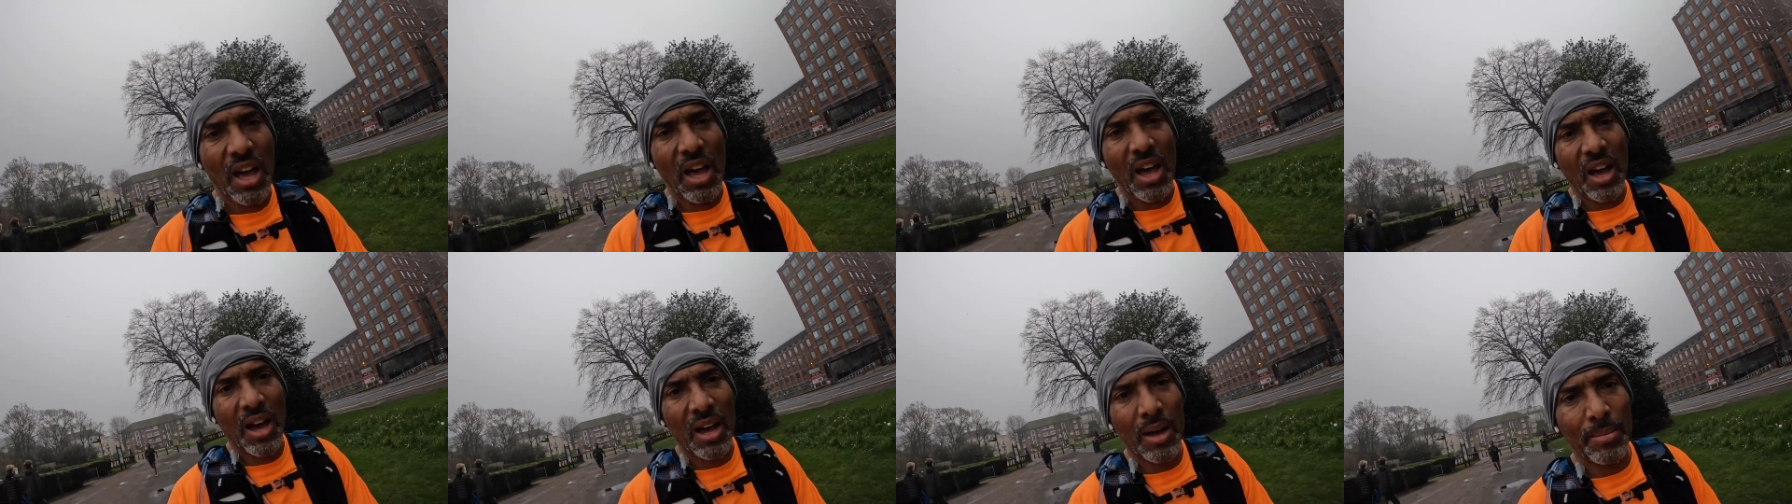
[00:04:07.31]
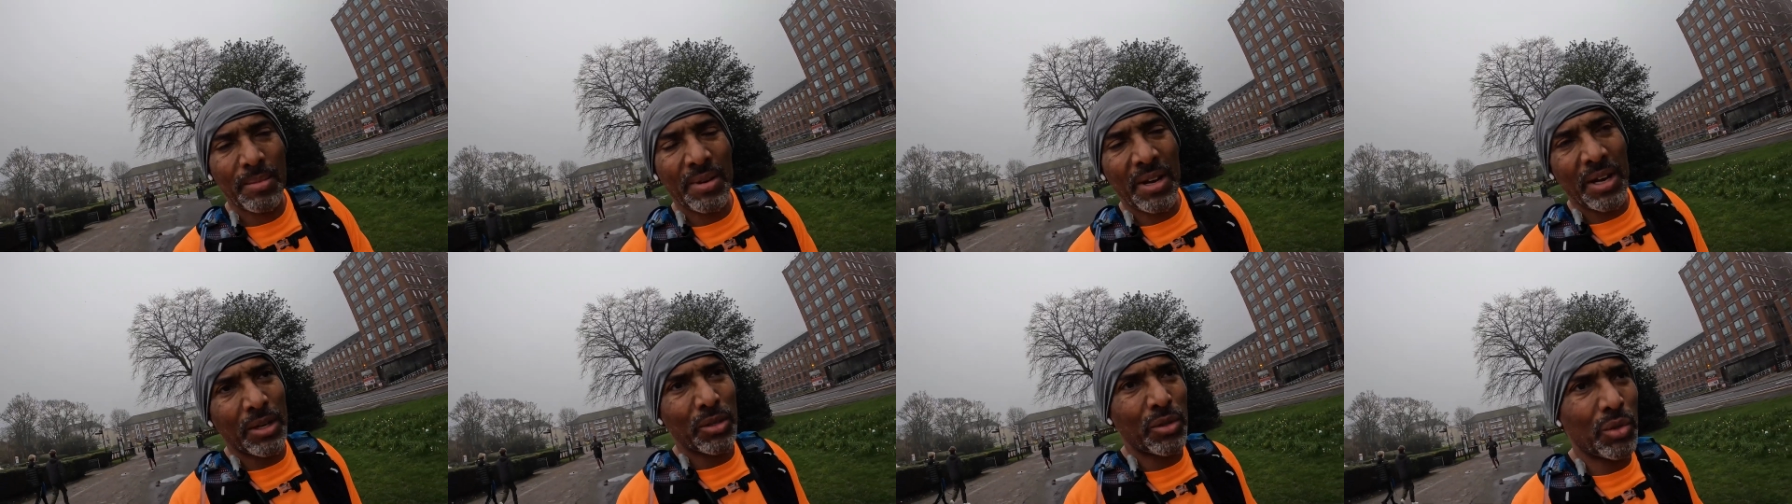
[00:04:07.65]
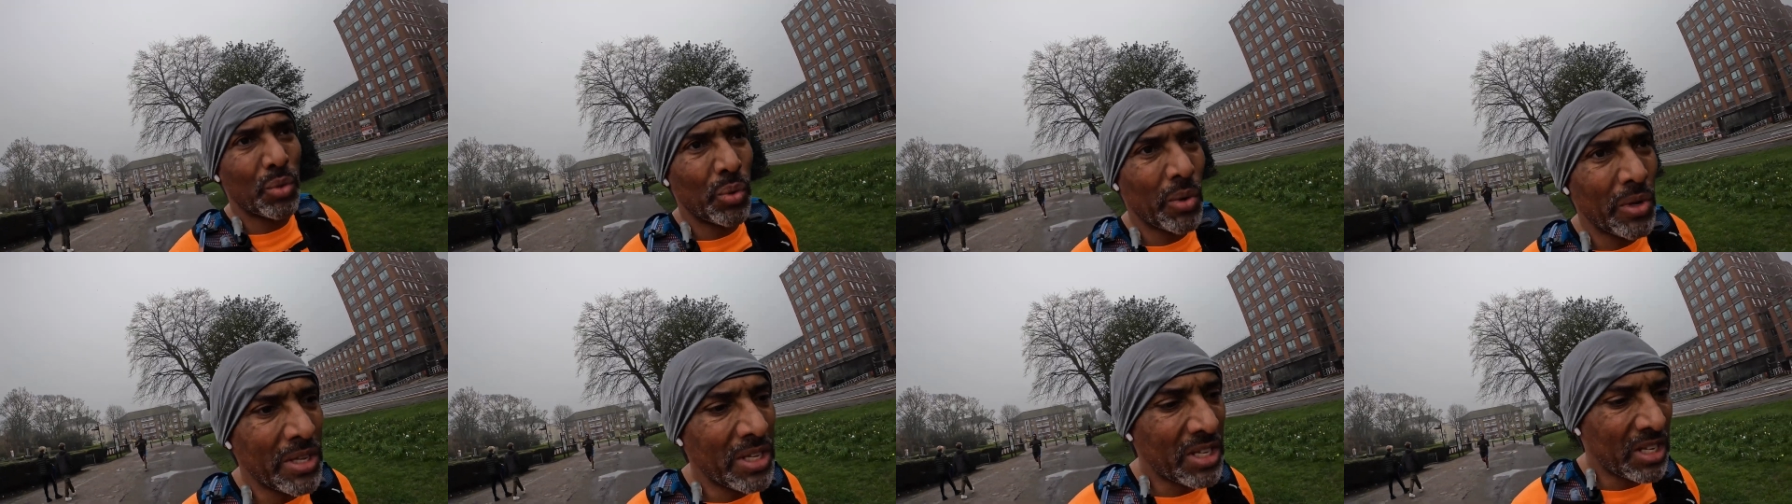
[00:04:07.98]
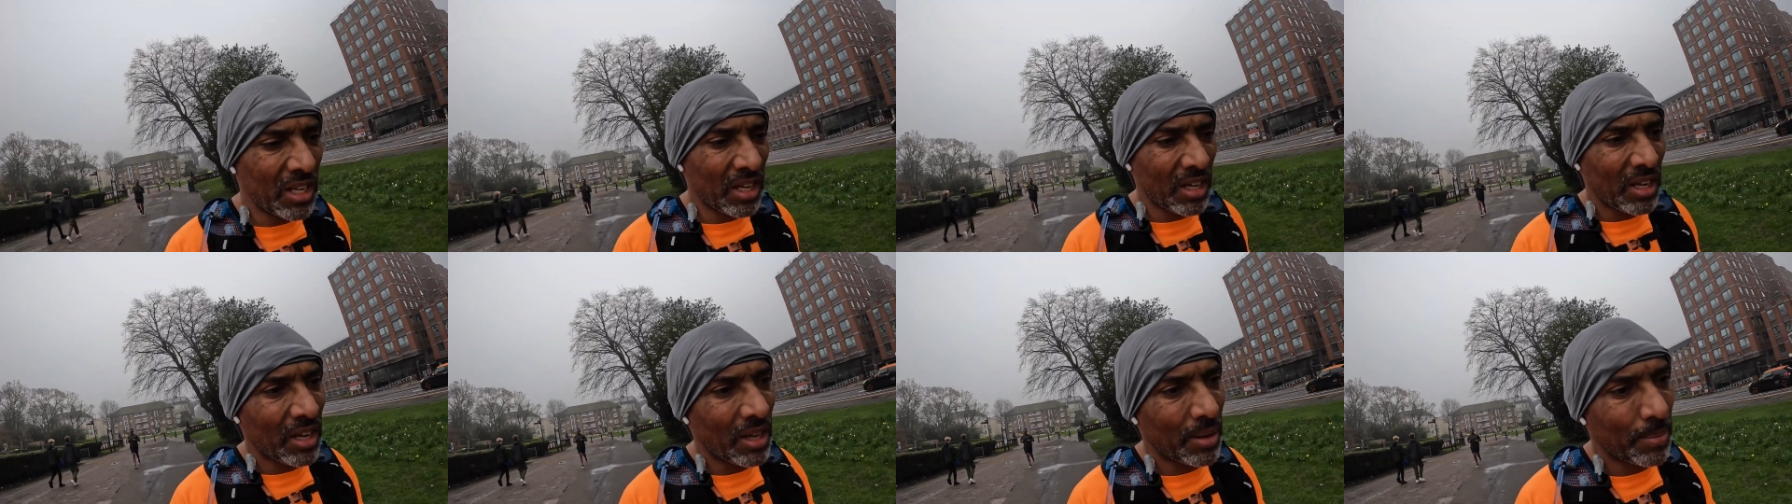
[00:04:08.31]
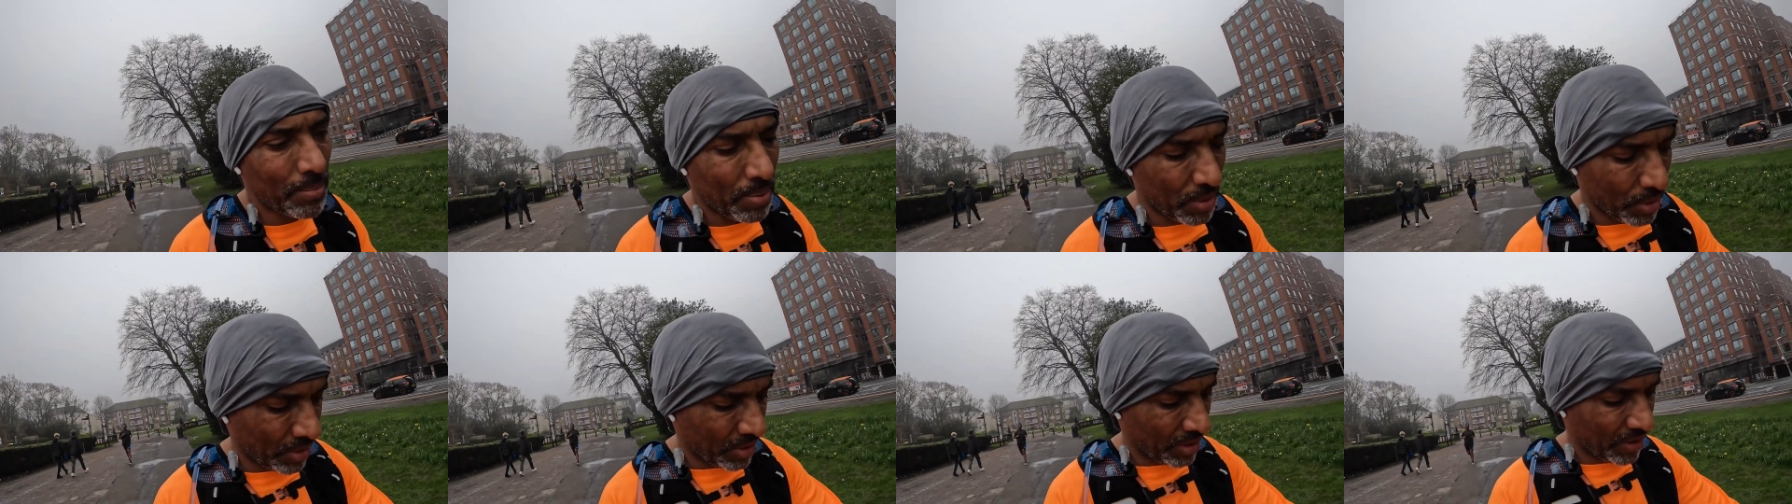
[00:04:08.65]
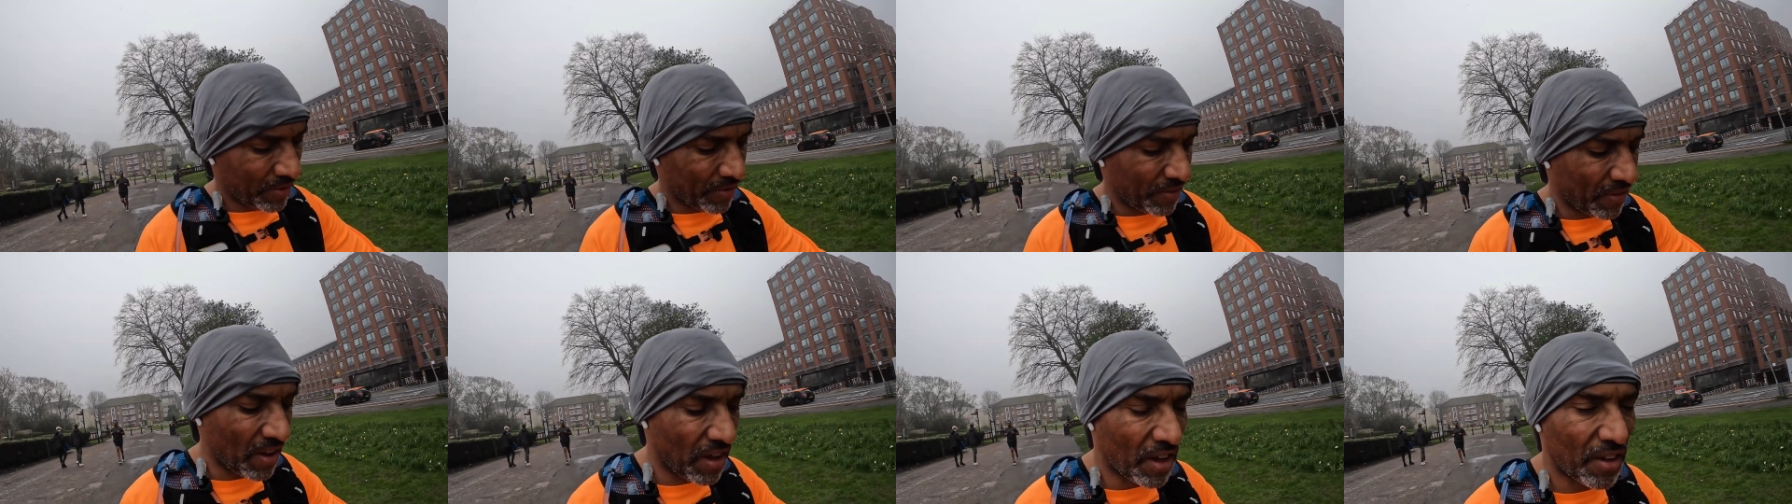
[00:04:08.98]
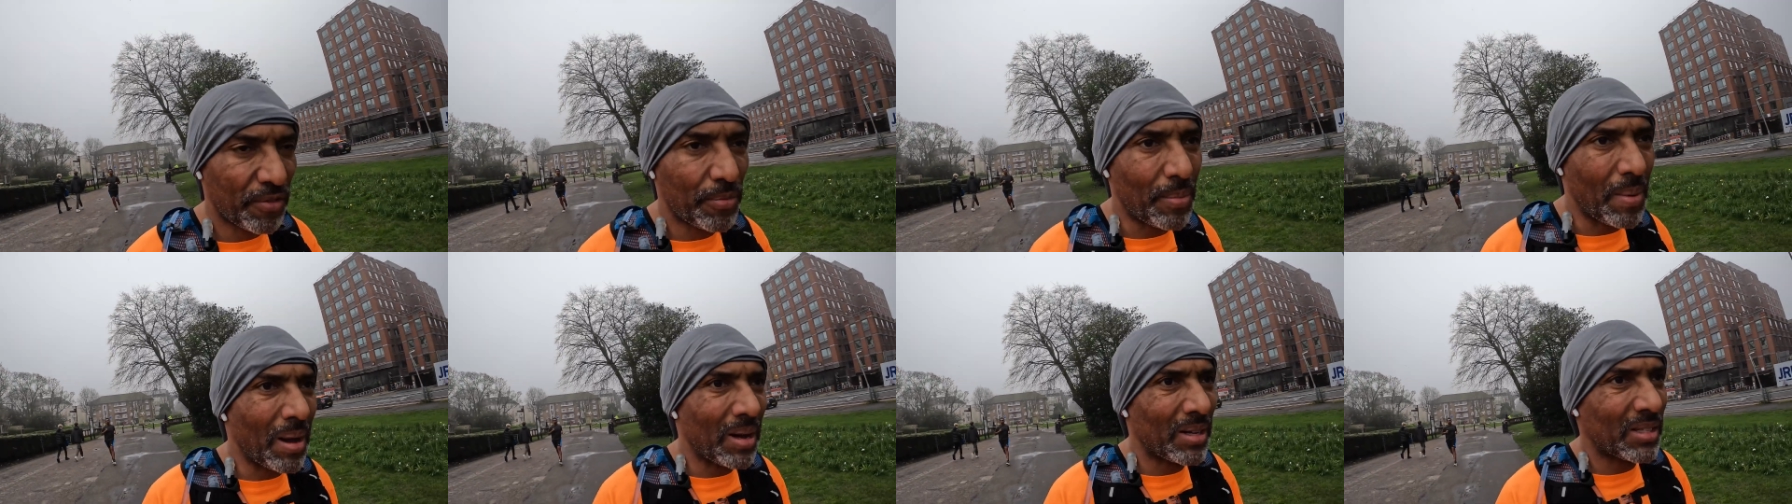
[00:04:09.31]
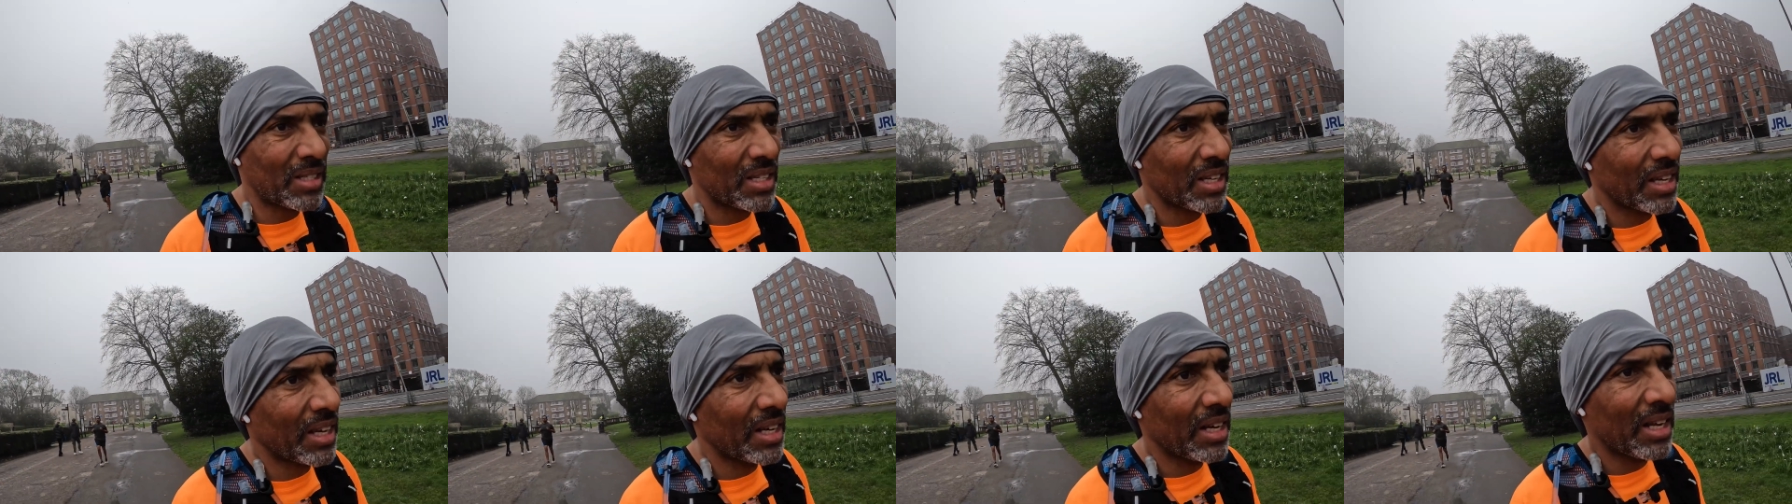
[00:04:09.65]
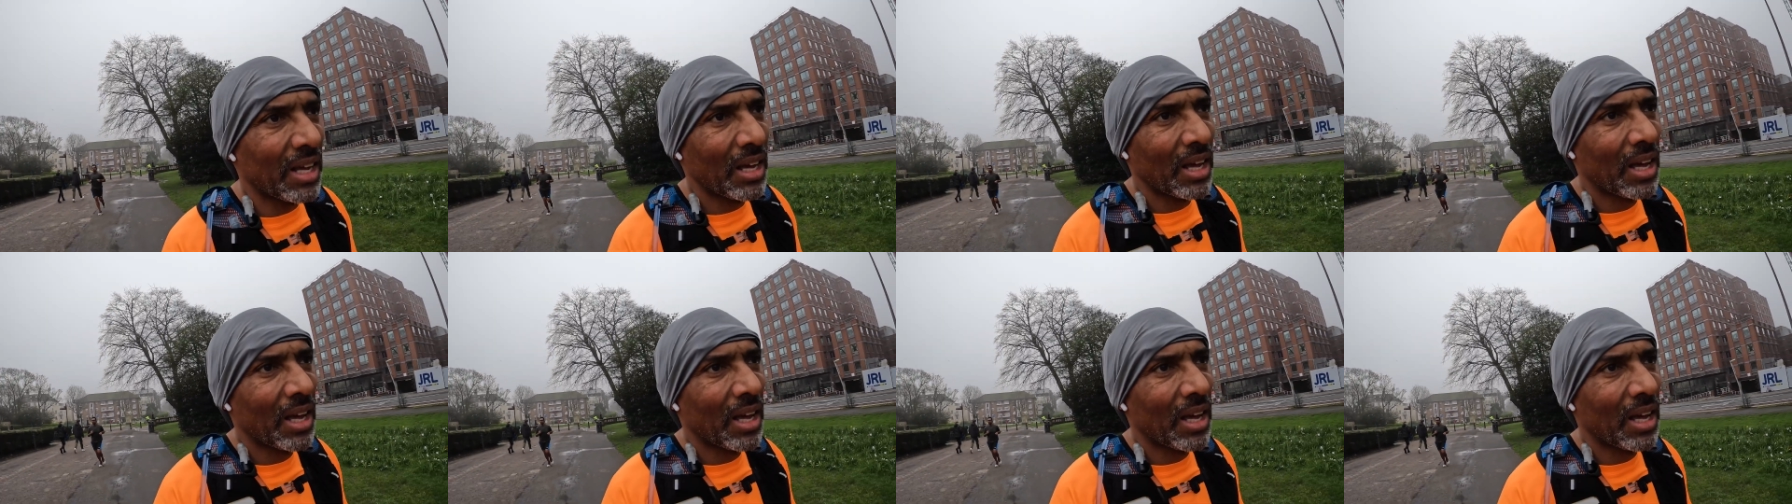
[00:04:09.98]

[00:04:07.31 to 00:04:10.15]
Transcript: I'm now 20.5 miles in.